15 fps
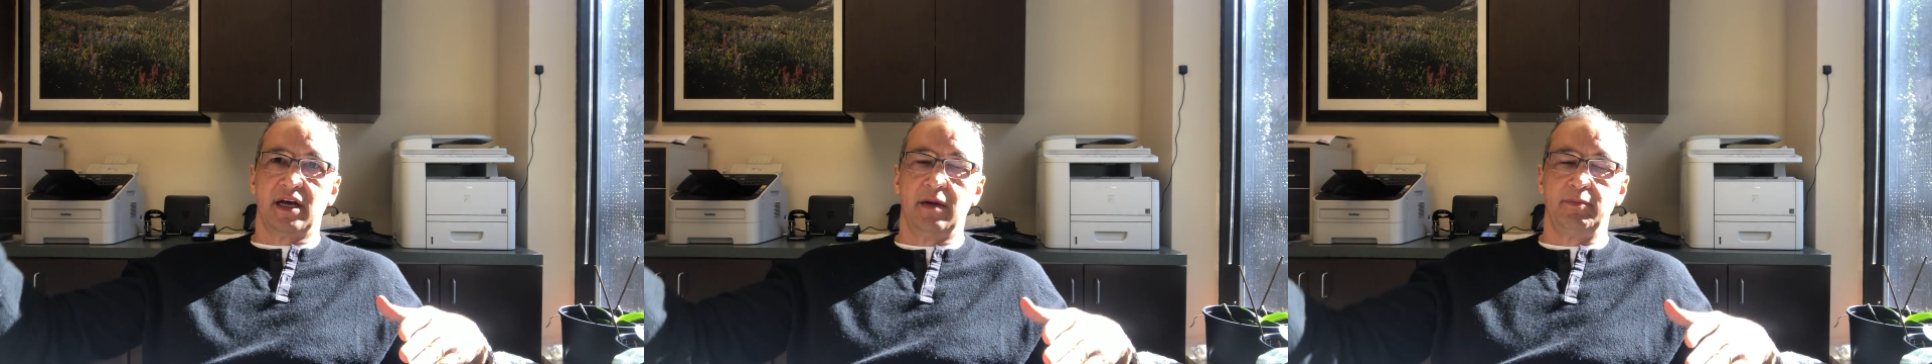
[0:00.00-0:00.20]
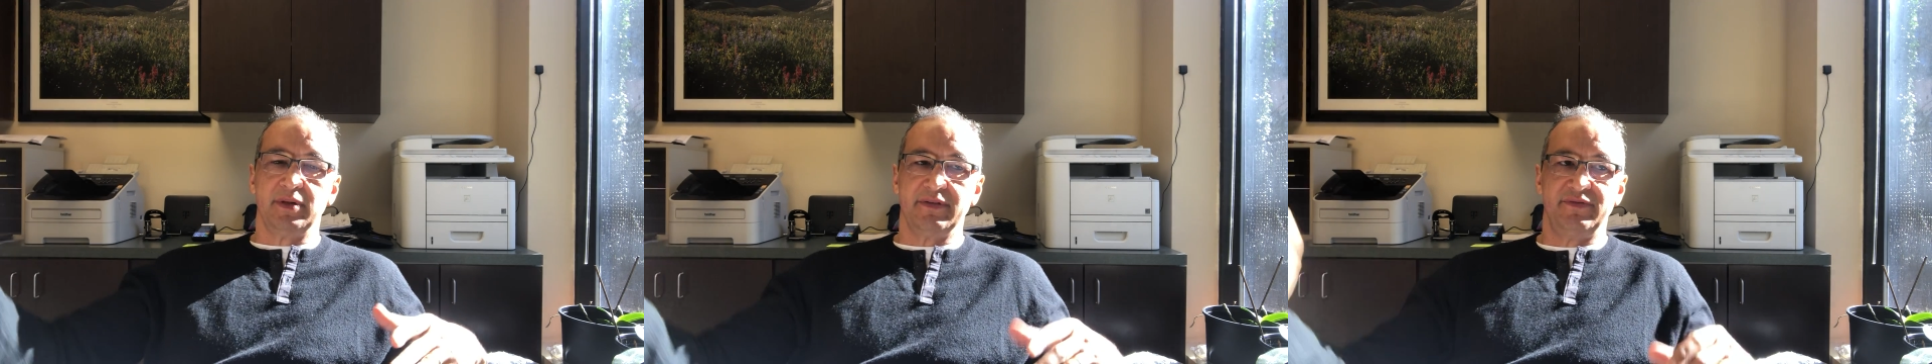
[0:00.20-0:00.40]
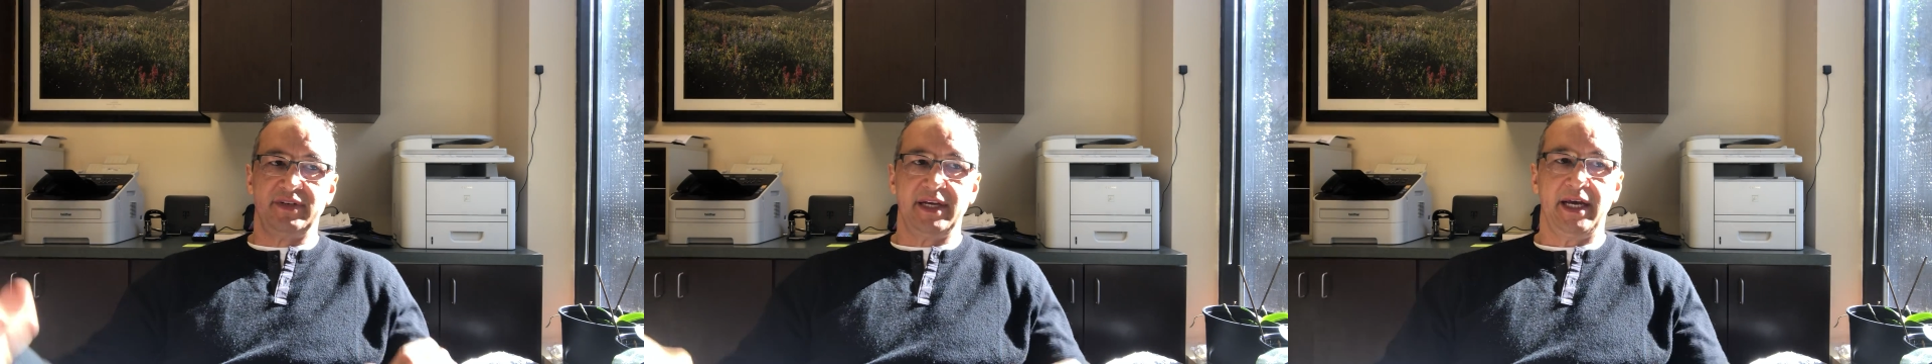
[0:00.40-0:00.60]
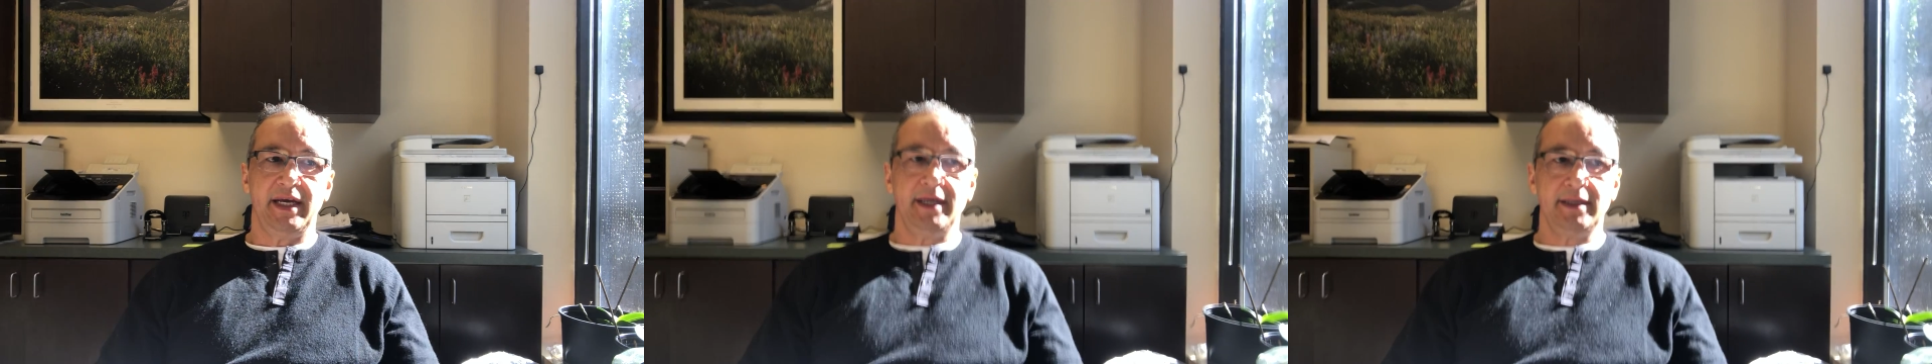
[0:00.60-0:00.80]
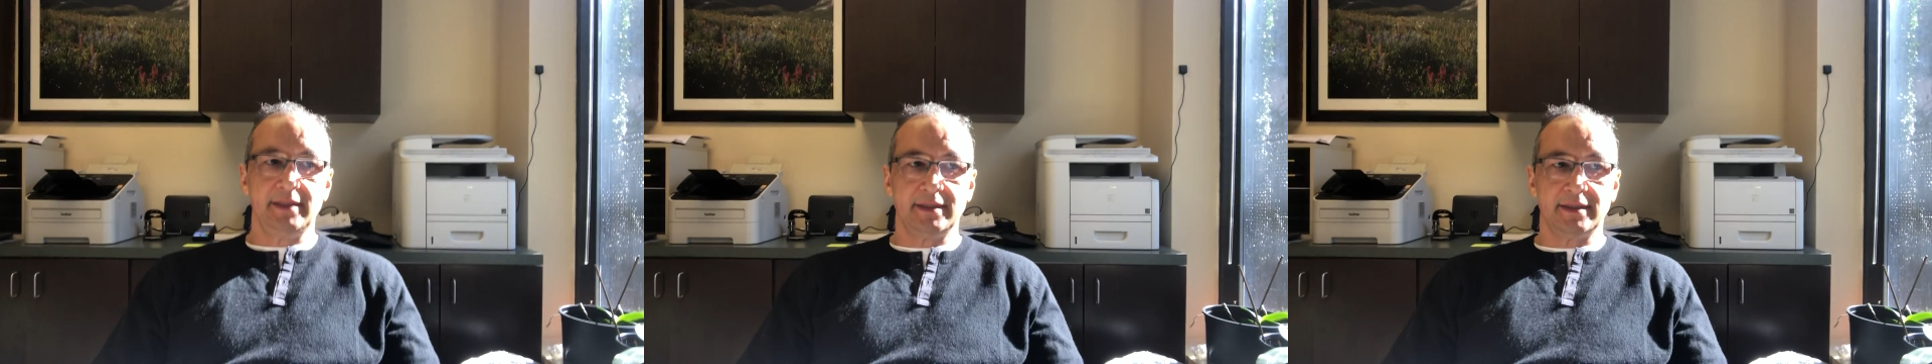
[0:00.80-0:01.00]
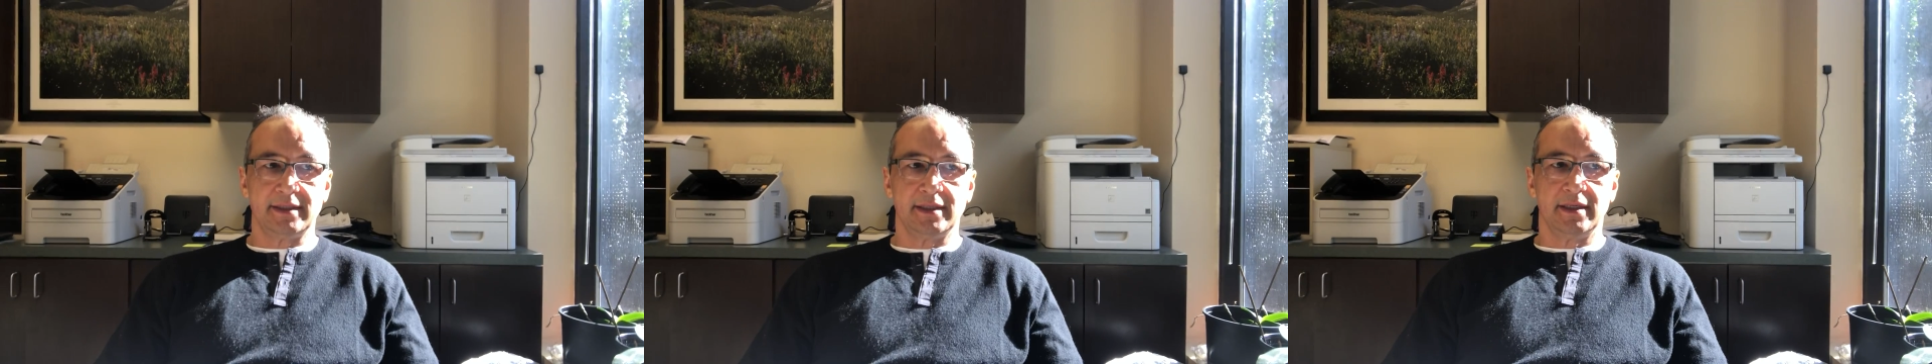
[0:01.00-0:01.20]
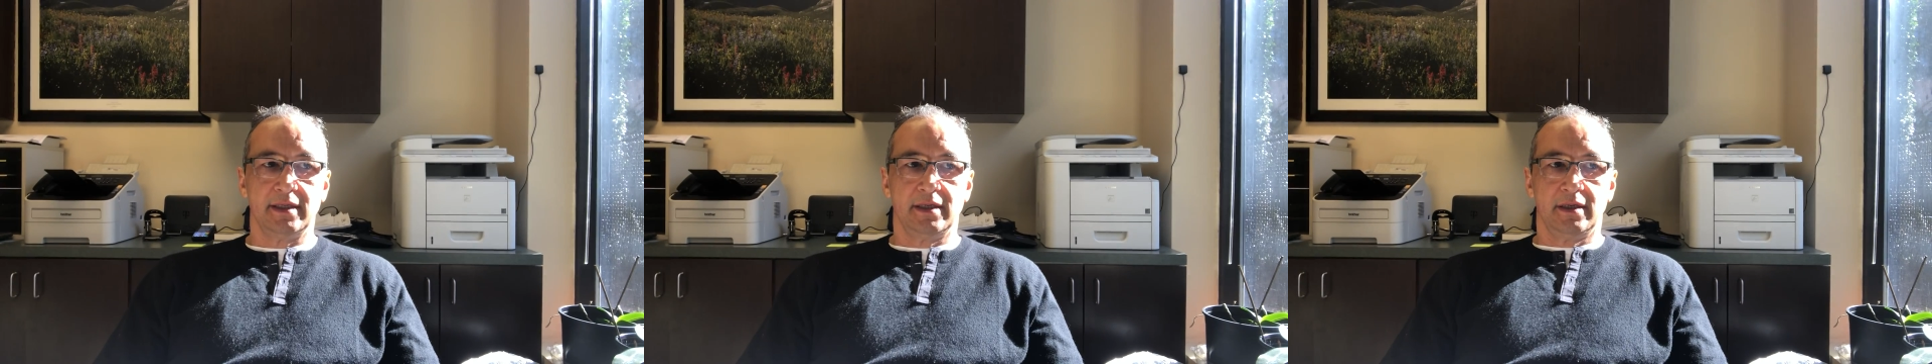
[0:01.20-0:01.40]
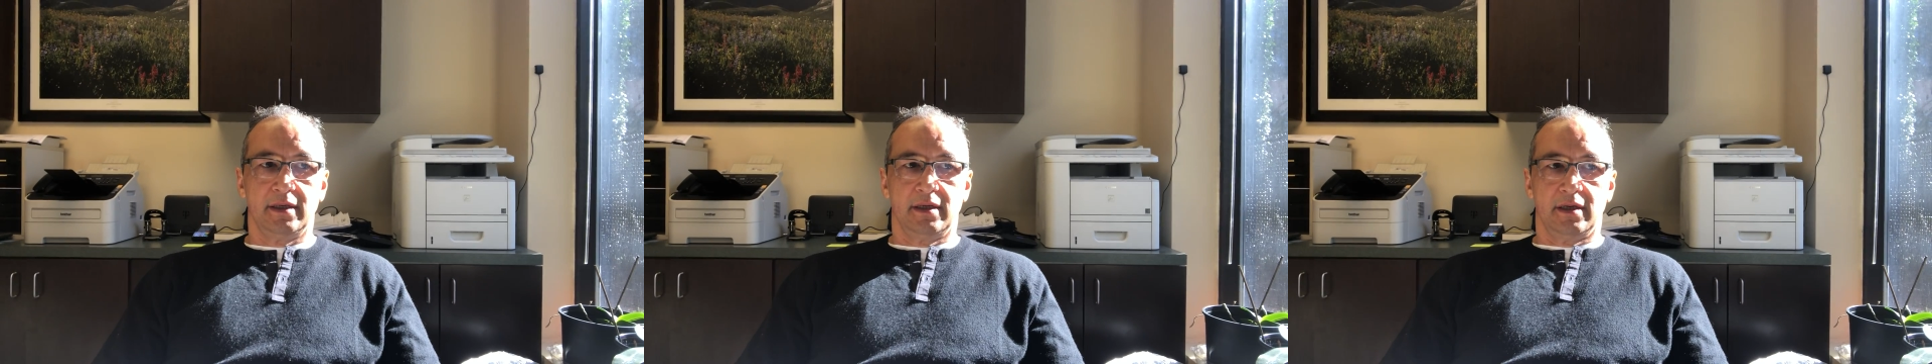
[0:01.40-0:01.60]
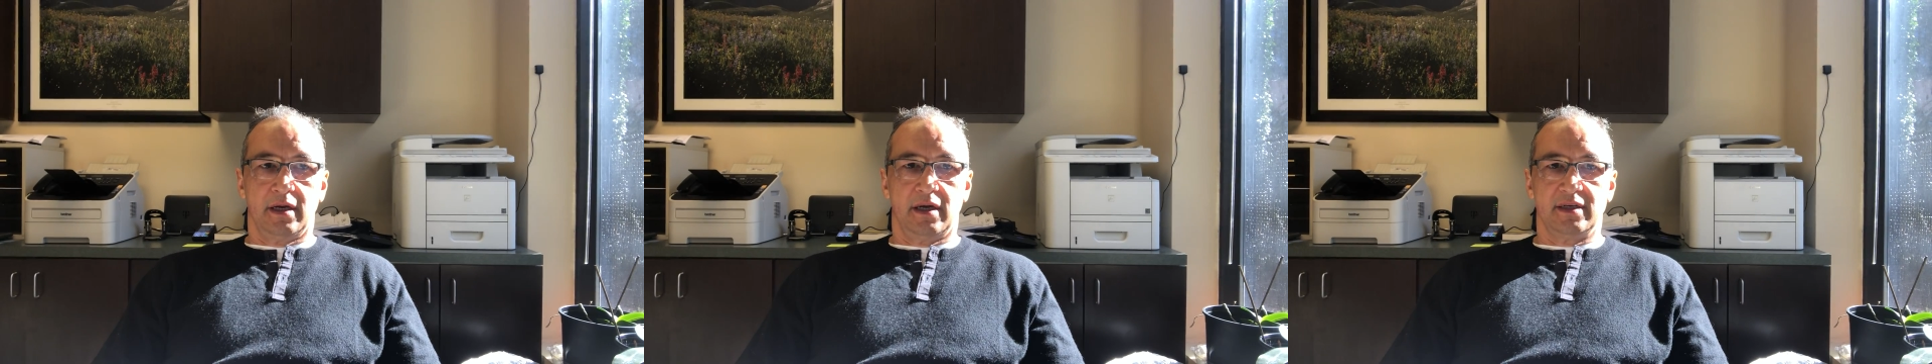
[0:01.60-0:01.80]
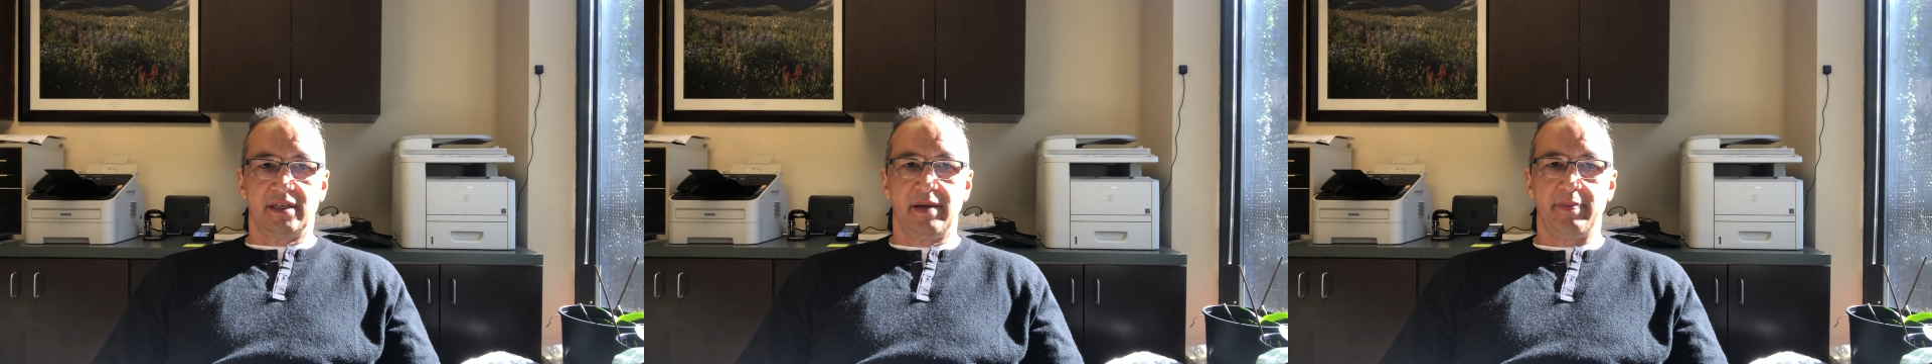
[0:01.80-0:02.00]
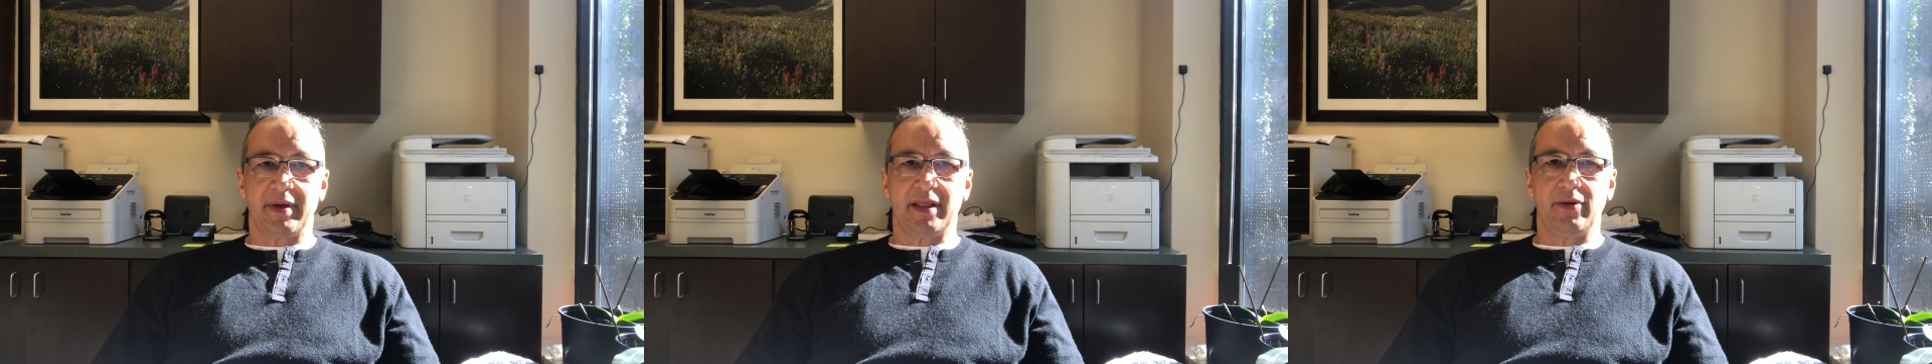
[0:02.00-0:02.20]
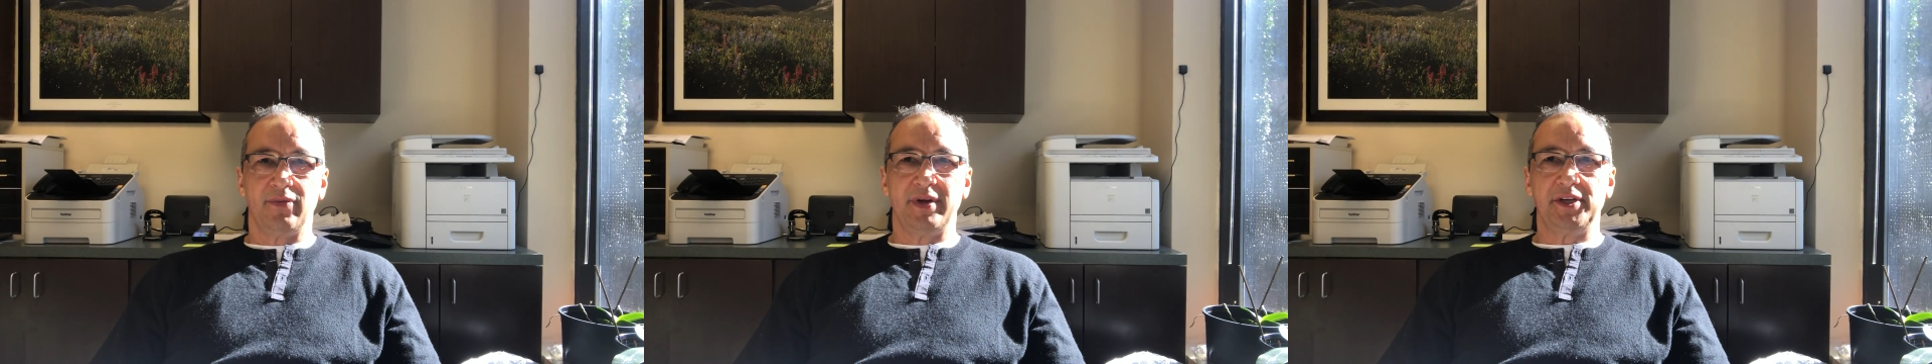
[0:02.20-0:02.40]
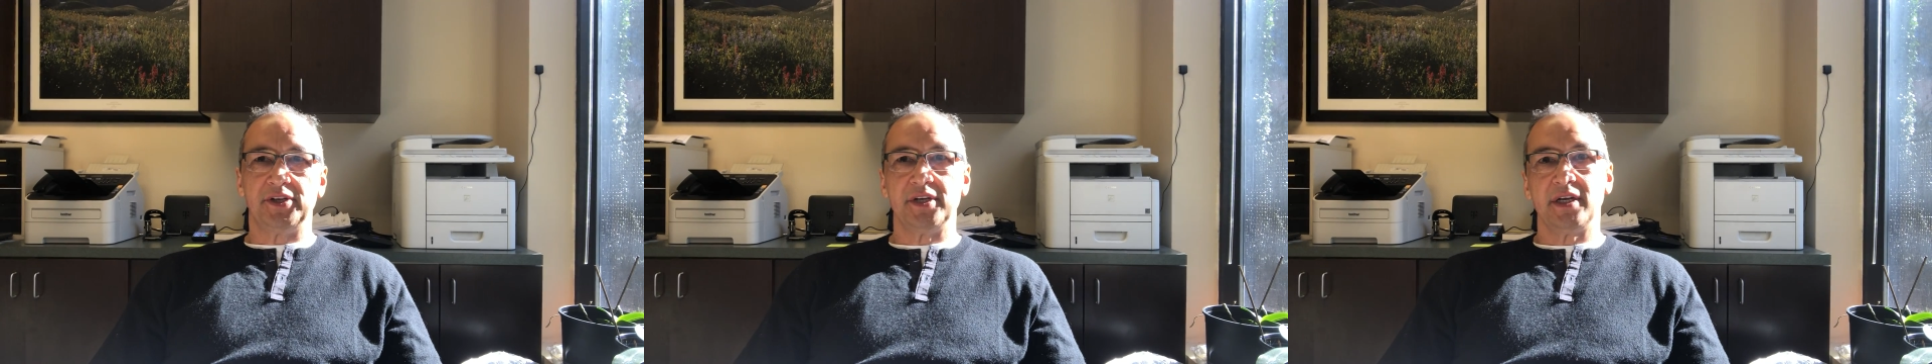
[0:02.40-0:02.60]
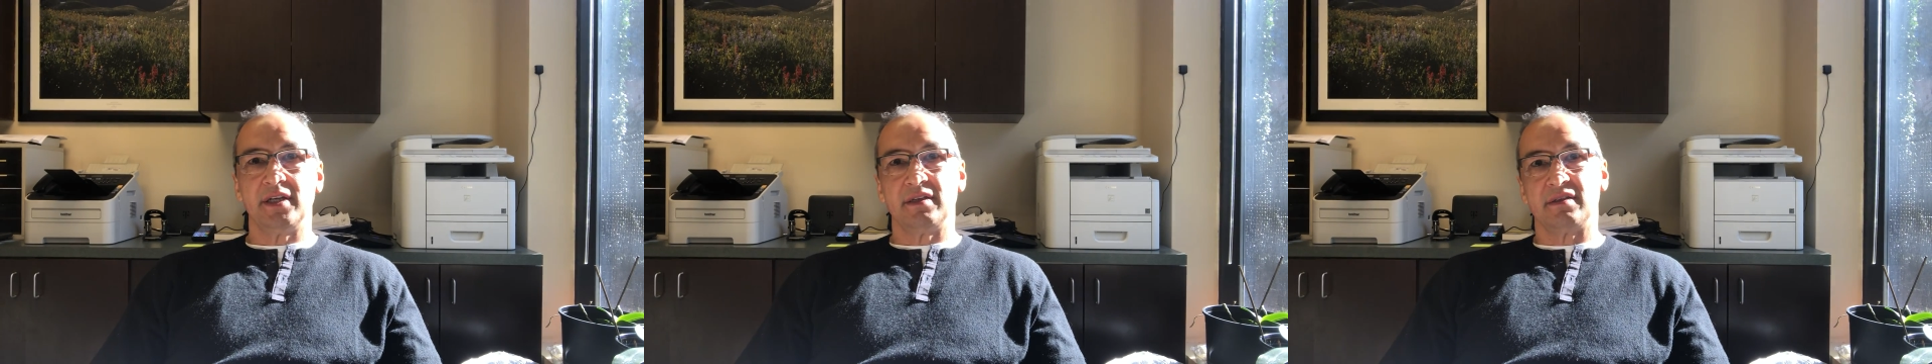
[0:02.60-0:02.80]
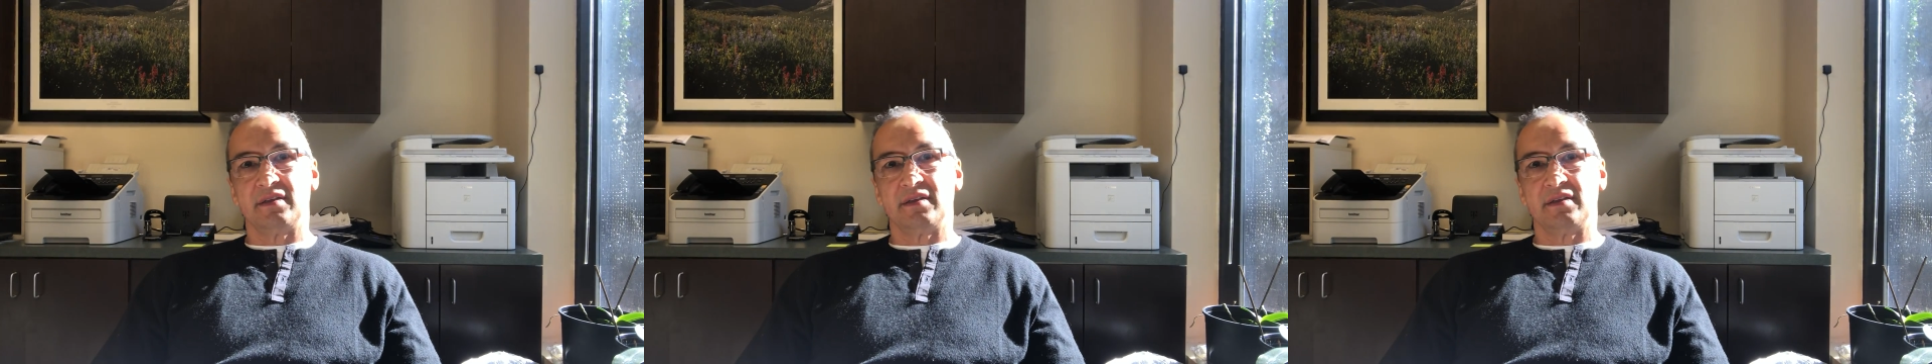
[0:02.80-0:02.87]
couple of days, typically reaching its